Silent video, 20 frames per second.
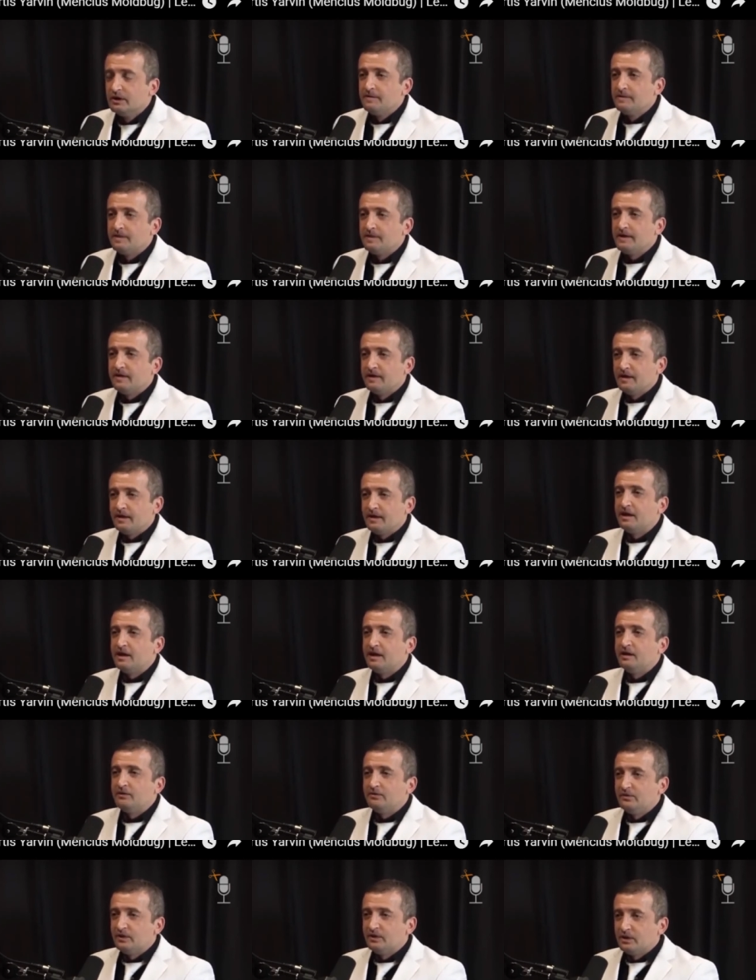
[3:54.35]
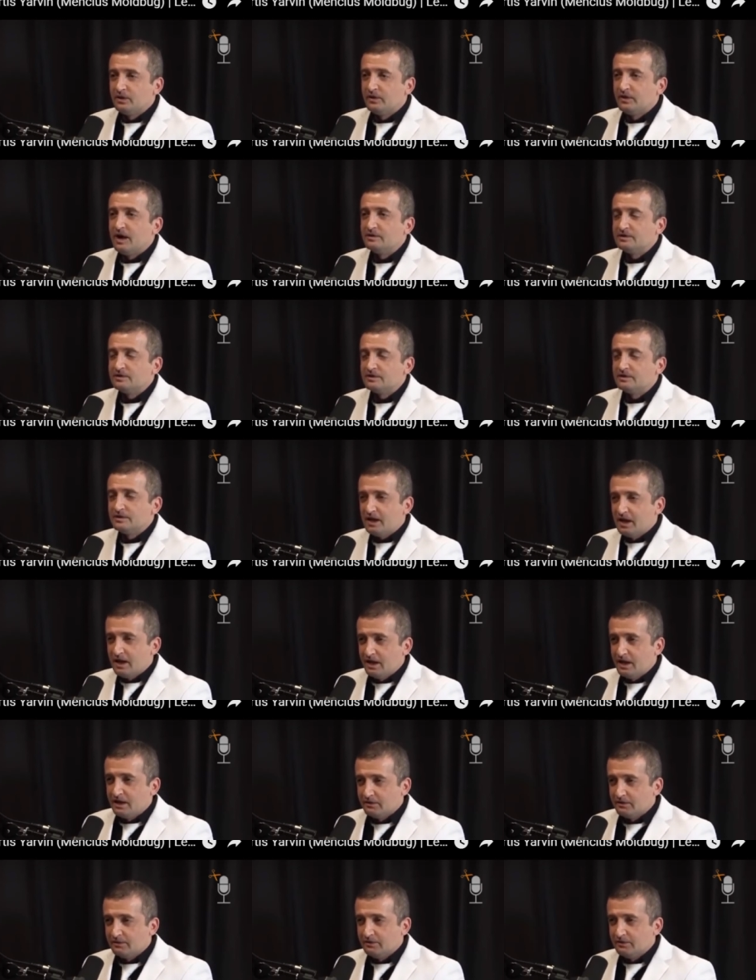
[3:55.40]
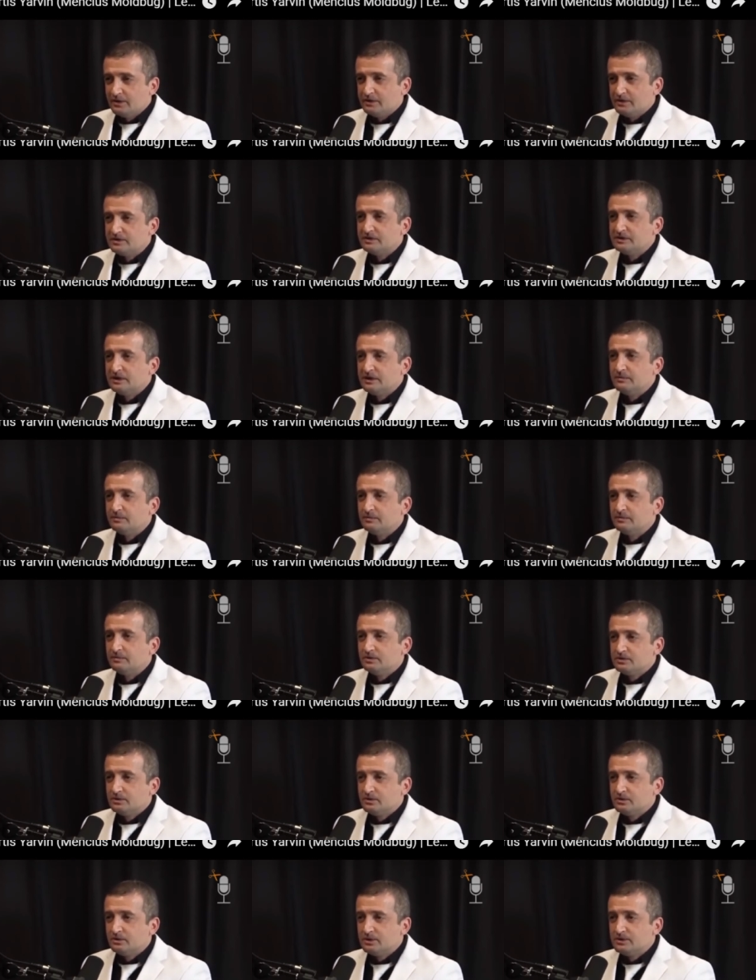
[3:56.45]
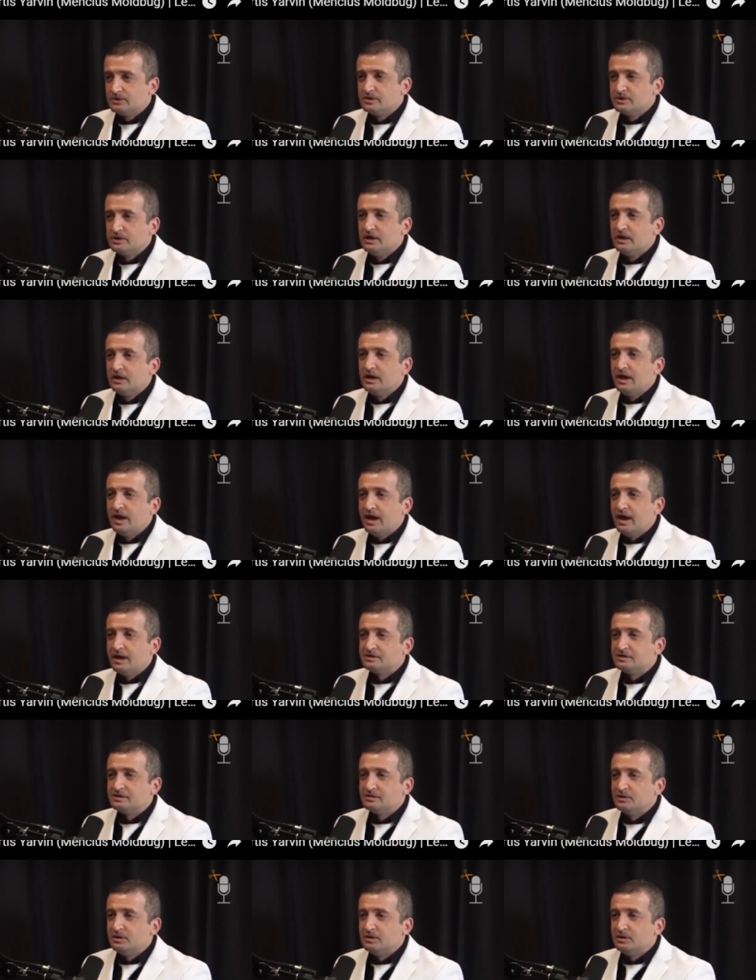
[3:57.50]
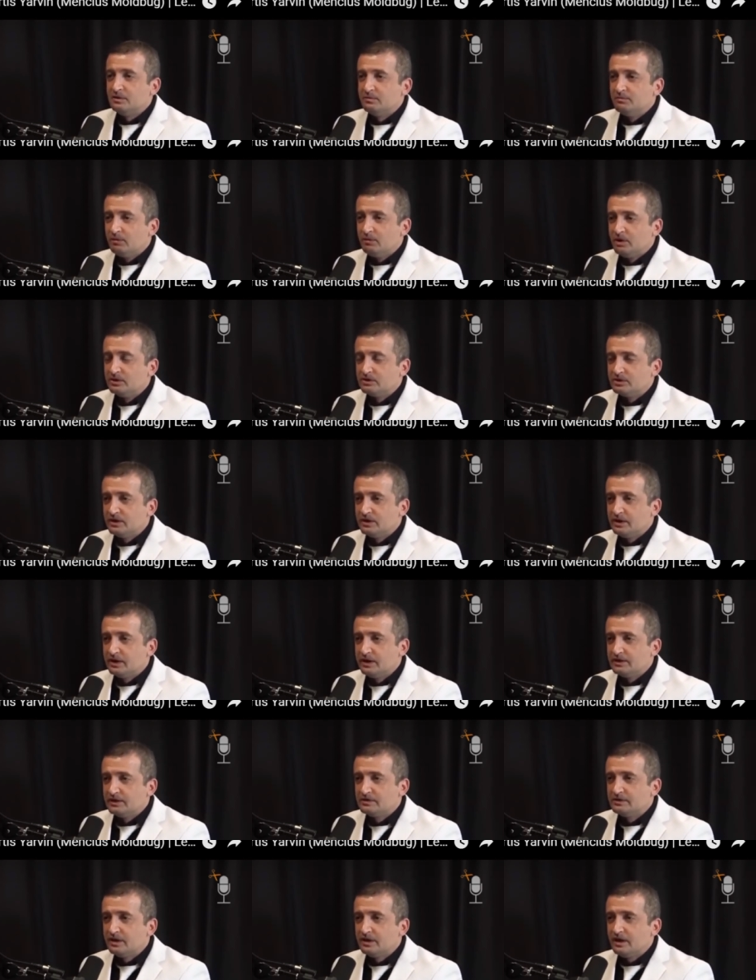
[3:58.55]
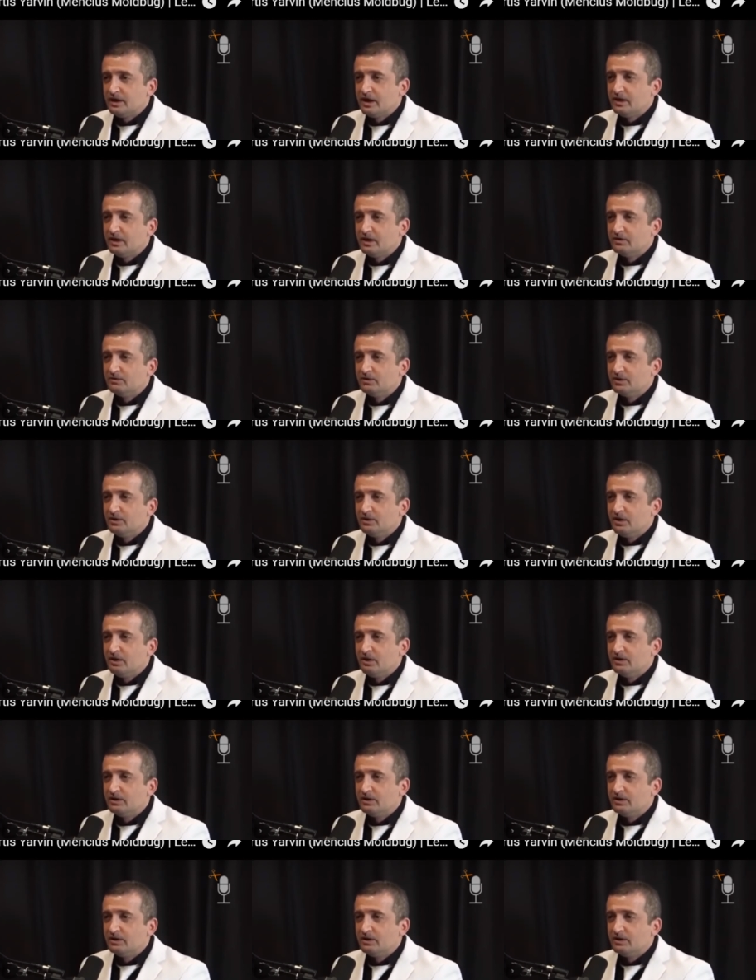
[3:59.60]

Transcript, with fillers: and that any figure outside of this acceptable discourse has to be marginalized and regarded